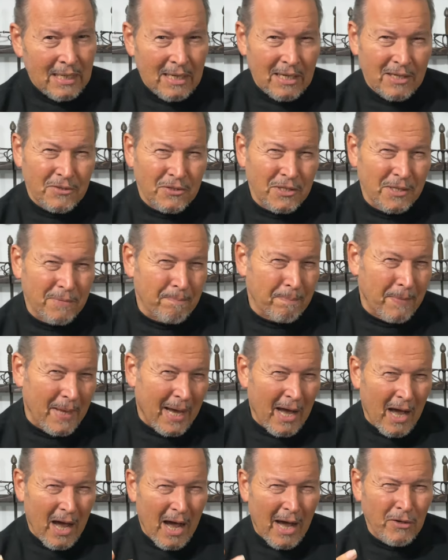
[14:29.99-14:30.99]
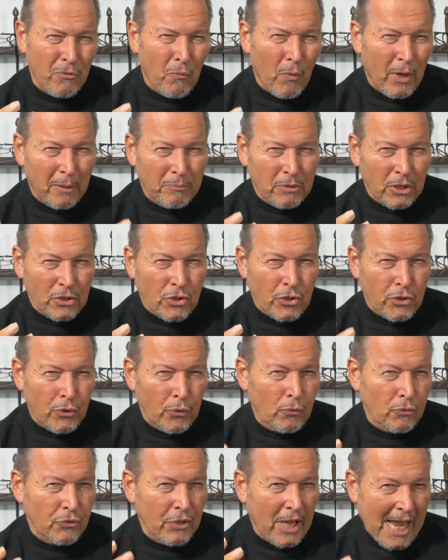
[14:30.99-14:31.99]
See, I don't want him to
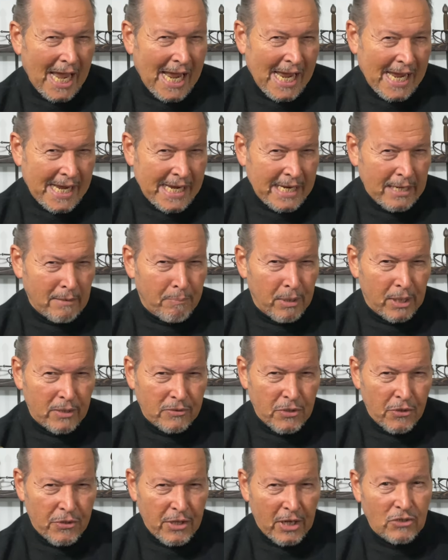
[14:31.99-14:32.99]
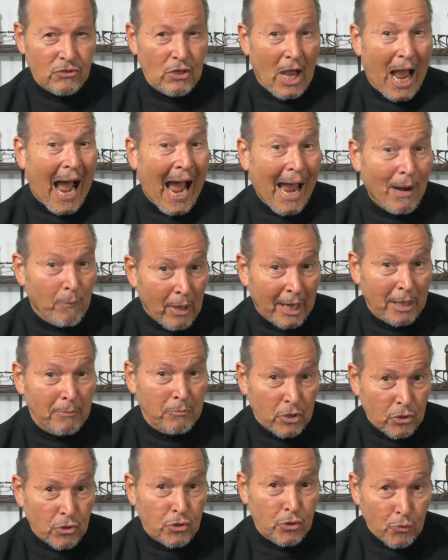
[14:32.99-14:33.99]
choose A because he thinks I want him
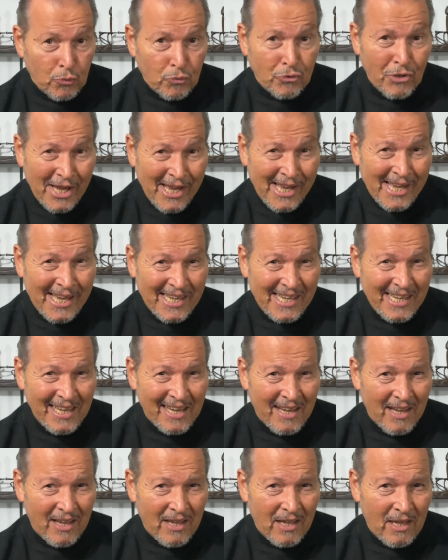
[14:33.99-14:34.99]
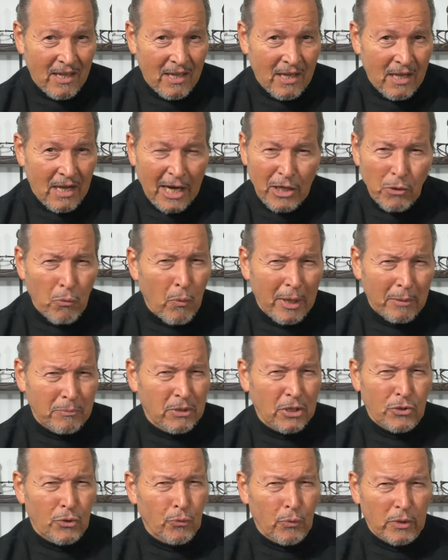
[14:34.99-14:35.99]
to choose A. I don't want him to
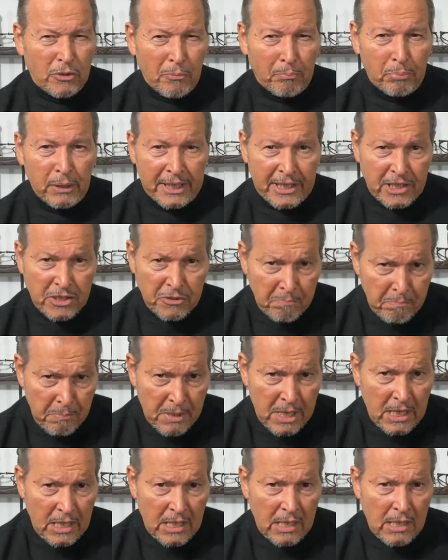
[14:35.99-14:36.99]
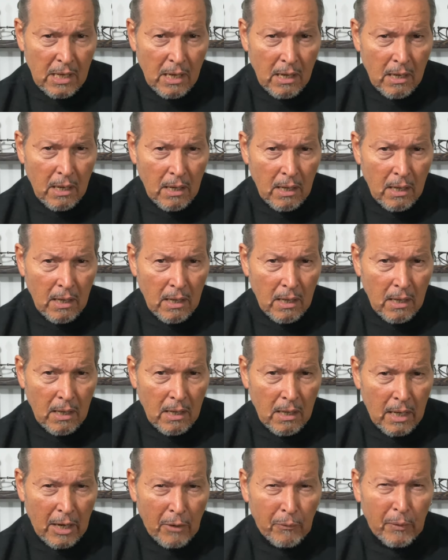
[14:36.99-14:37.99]
do it to please me.
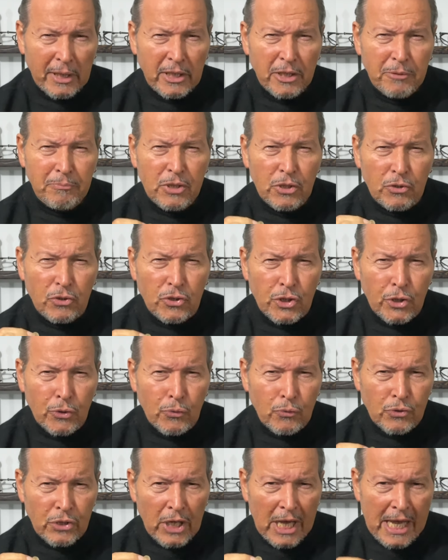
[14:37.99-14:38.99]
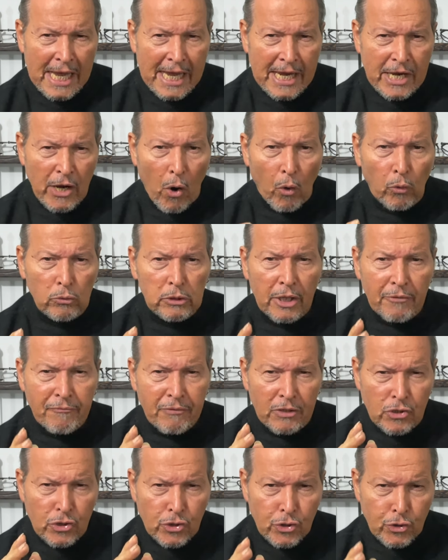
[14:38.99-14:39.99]
I want him to choose A only if
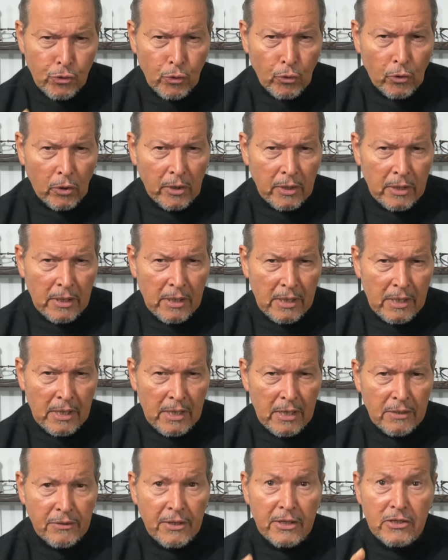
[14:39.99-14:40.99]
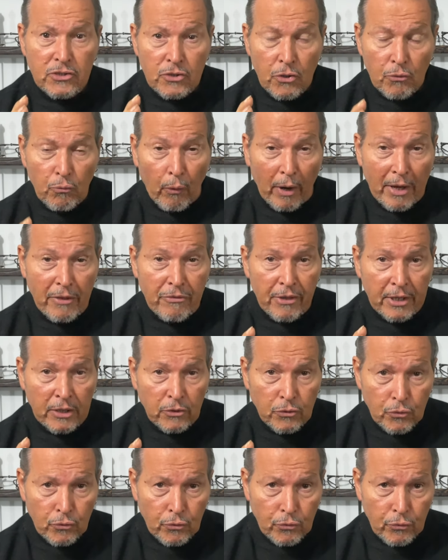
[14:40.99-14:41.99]
he's sure that it's the right thing
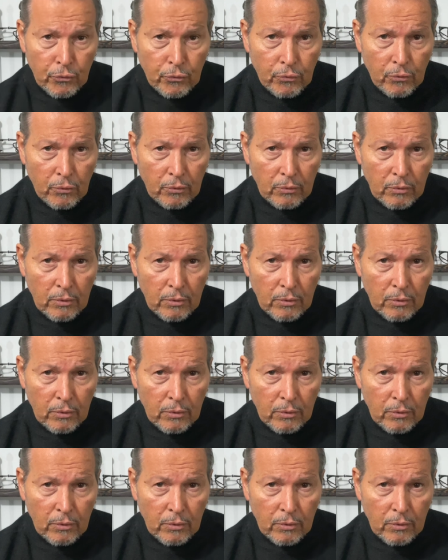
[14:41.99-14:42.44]
to do.